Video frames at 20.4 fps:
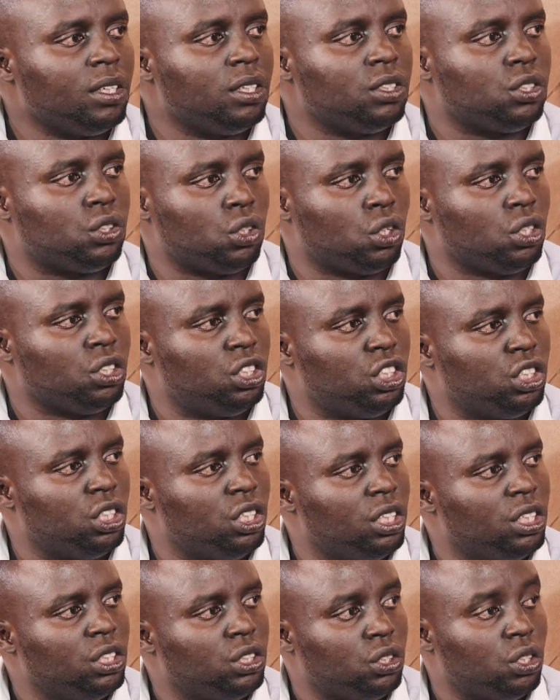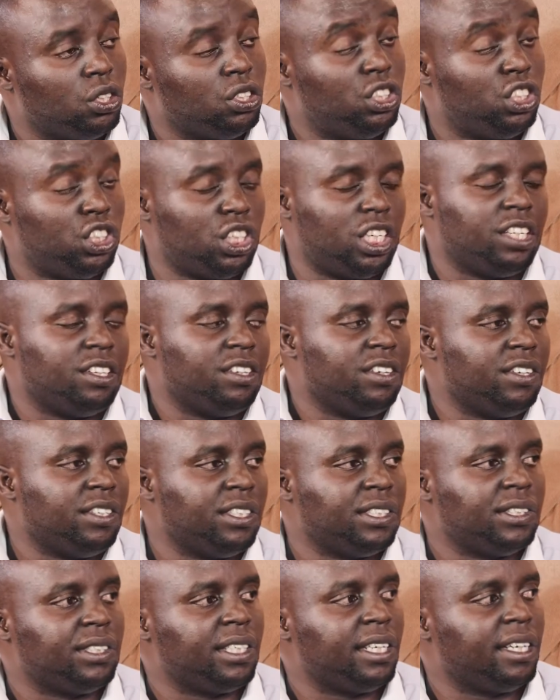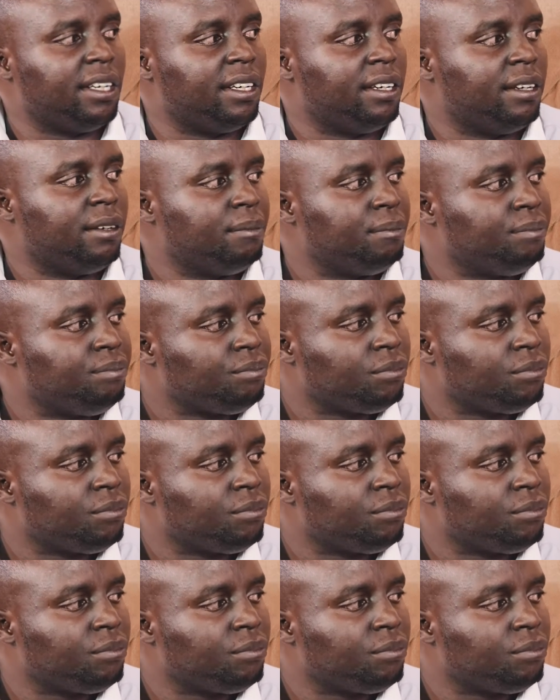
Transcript: Stoge, Stoge, and there is a